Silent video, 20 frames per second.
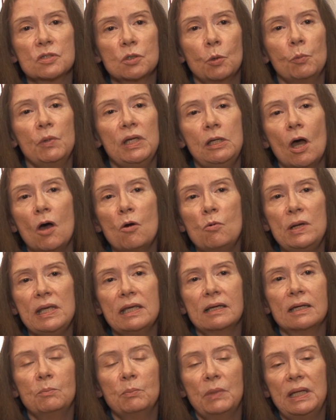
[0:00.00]
So we know
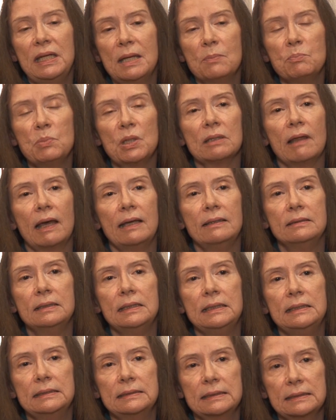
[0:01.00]
we can manipulate
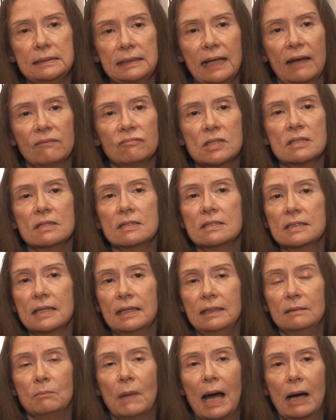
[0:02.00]
these deficits
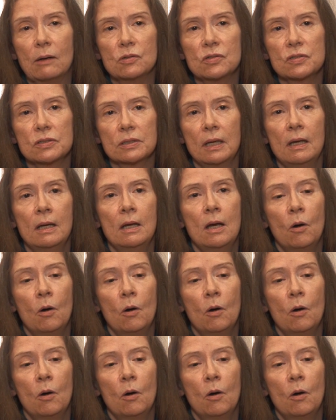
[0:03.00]
in mouse.